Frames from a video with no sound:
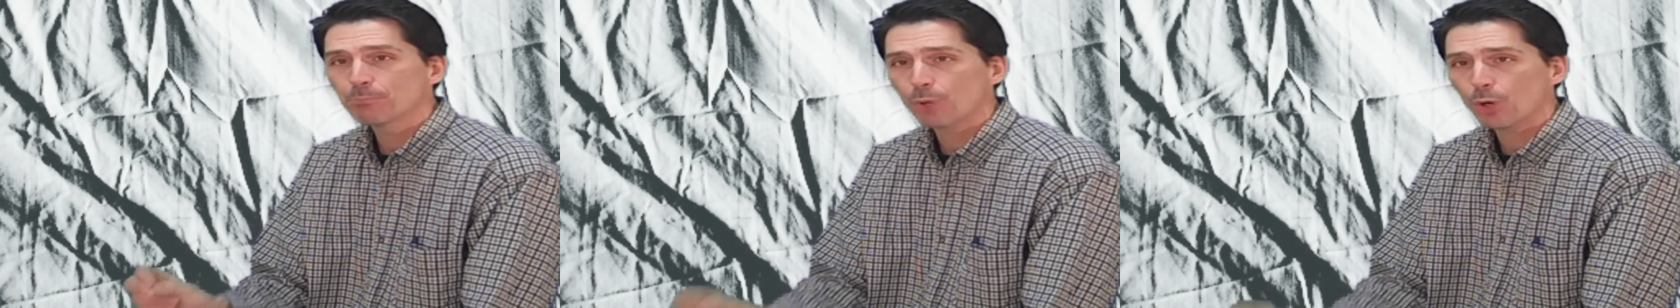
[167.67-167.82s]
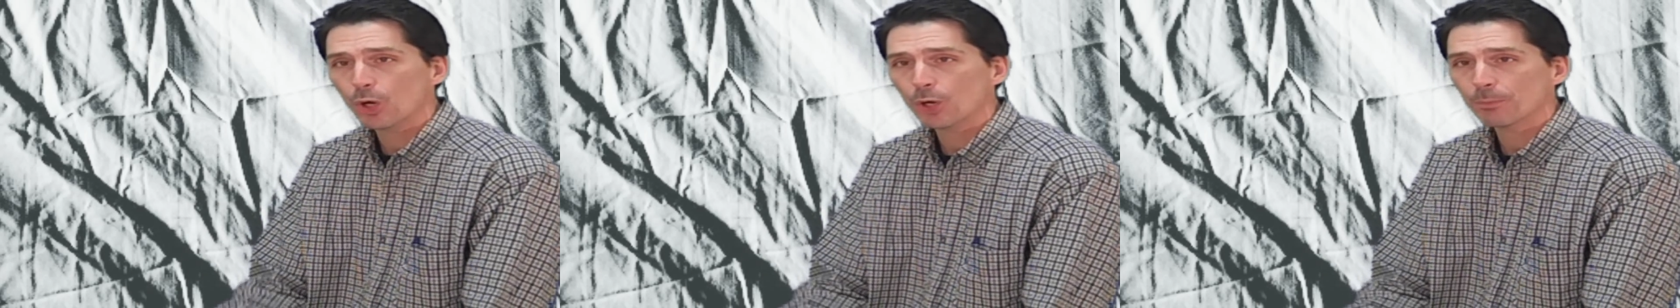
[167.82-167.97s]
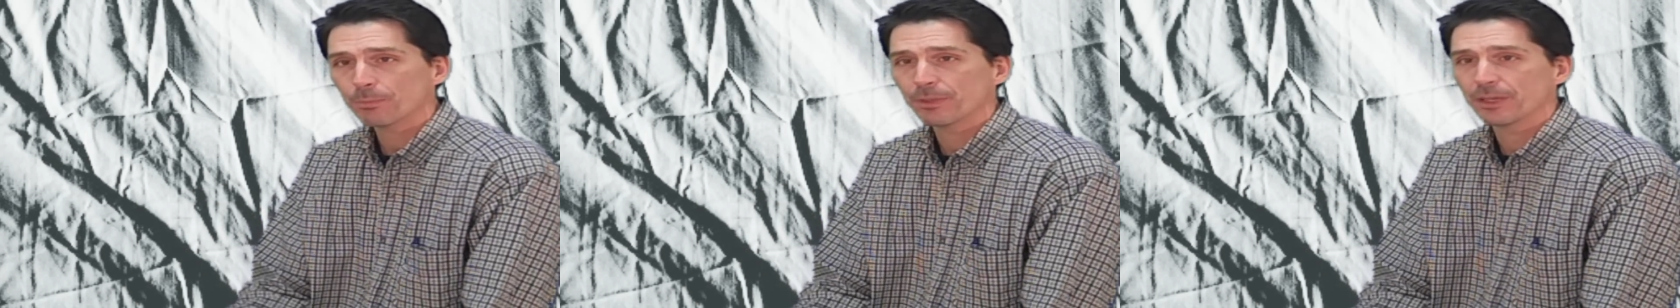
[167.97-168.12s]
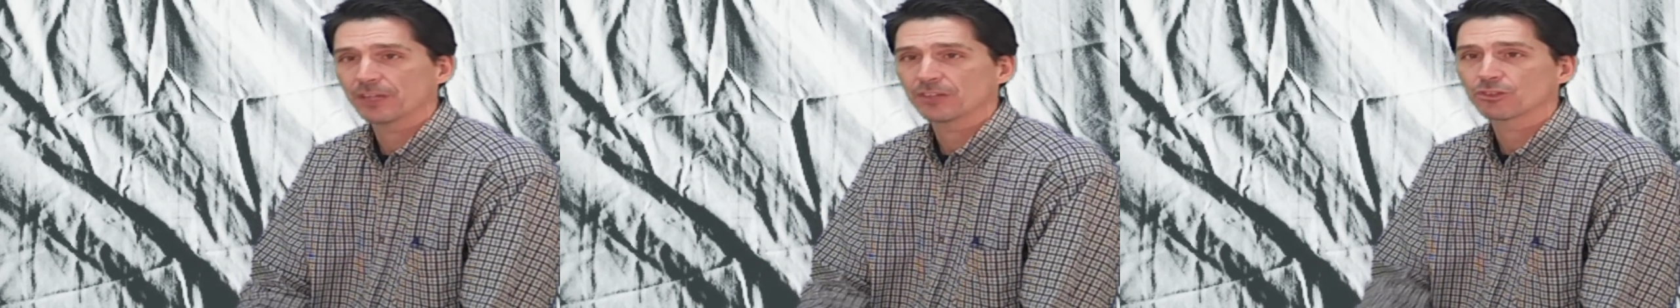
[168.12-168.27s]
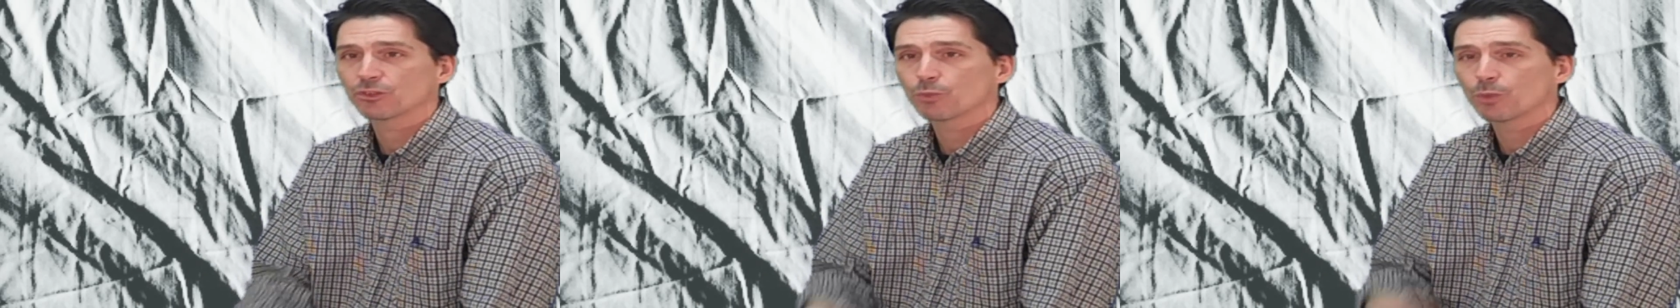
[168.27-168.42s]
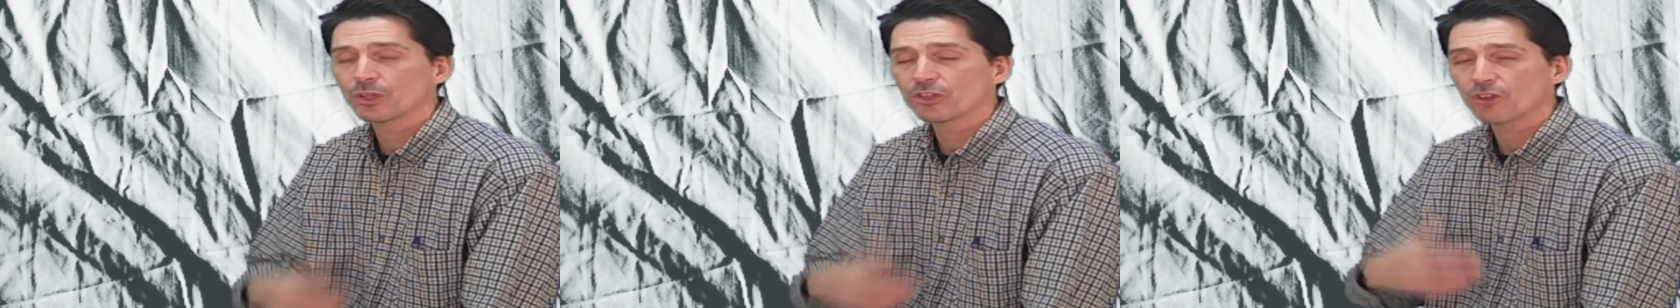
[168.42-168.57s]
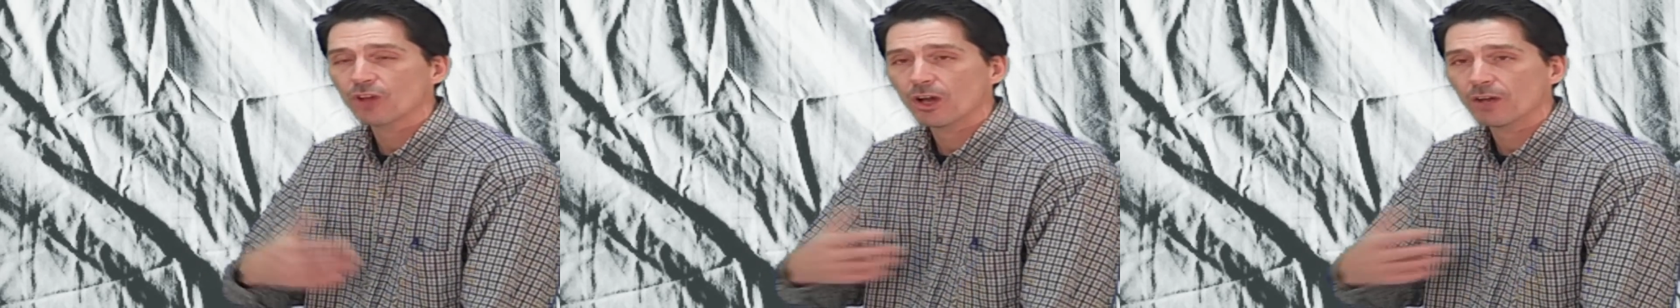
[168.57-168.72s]
purpose,
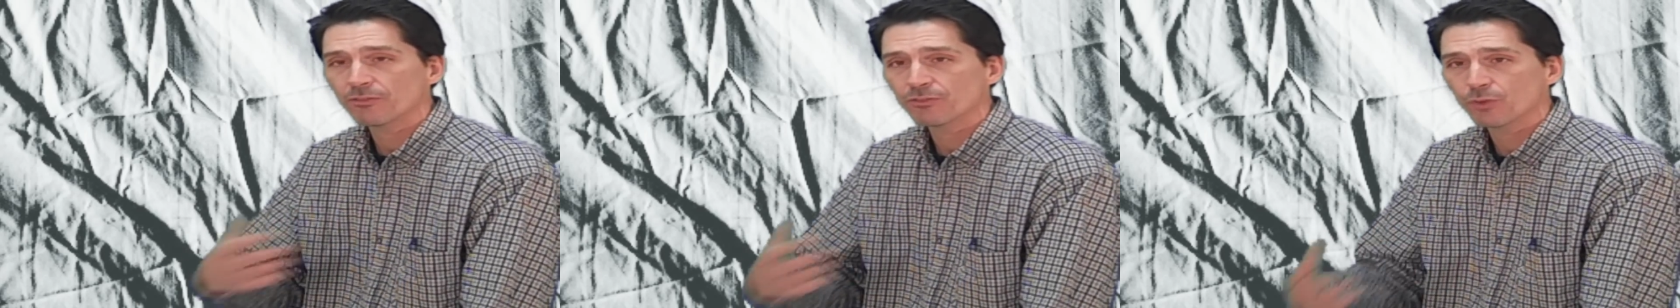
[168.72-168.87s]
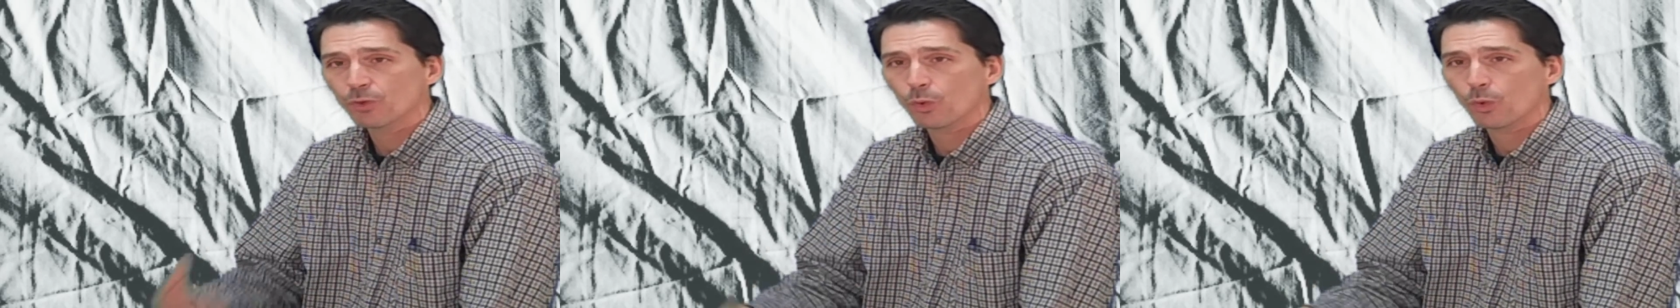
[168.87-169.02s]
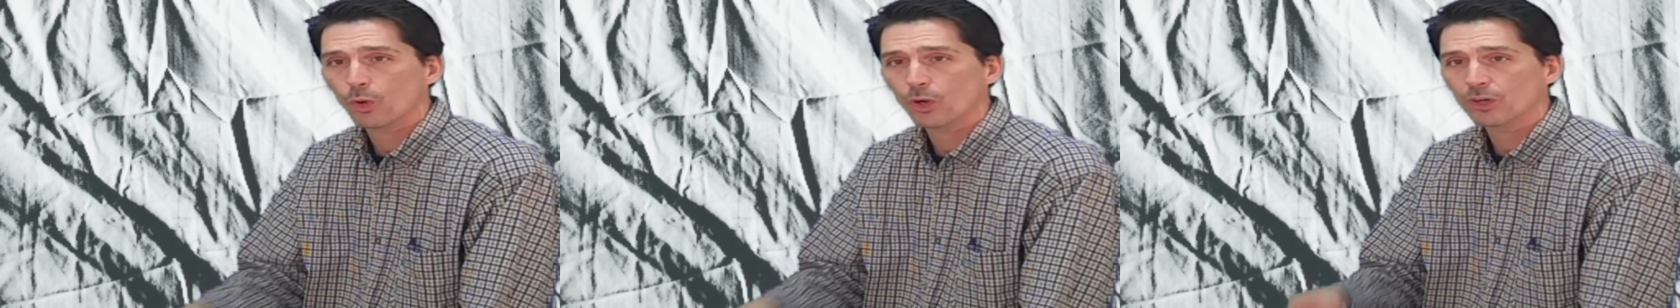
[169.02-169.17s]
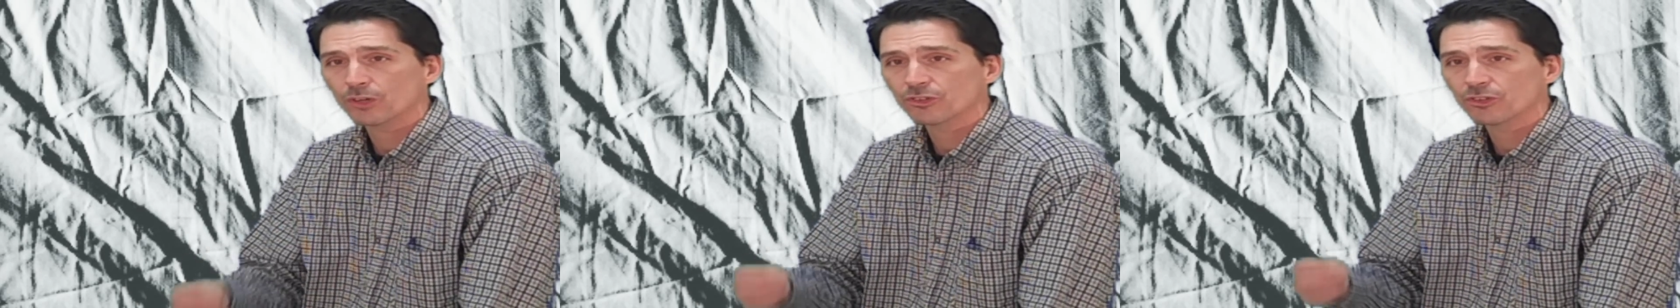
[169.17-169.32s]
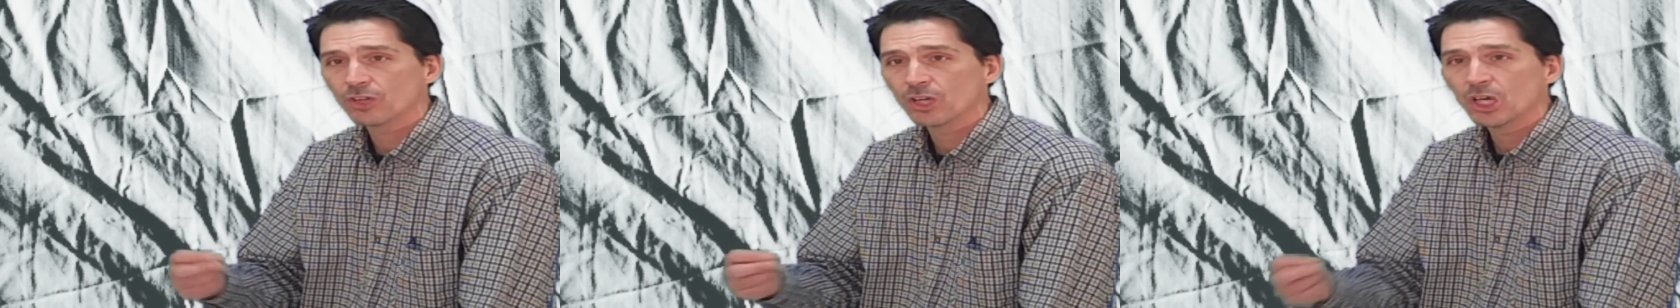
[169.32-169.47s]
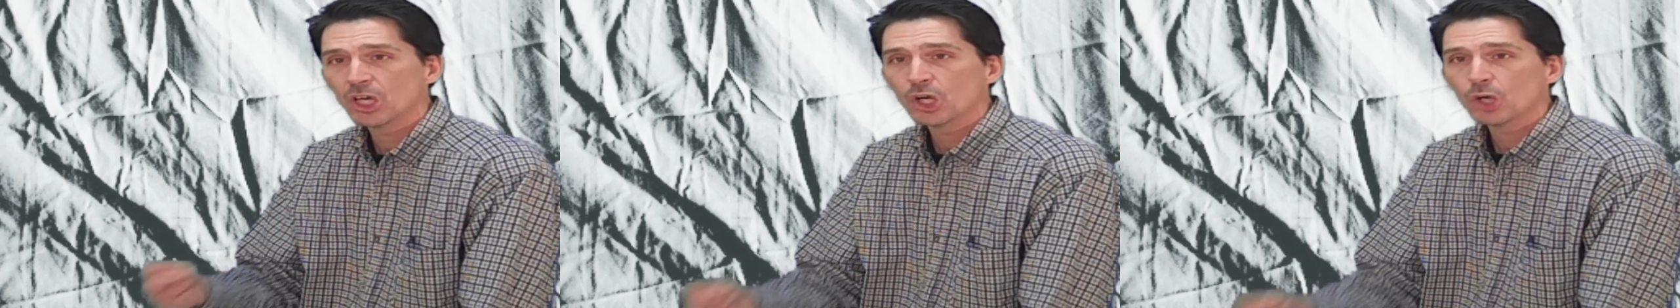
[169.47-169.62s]
which of course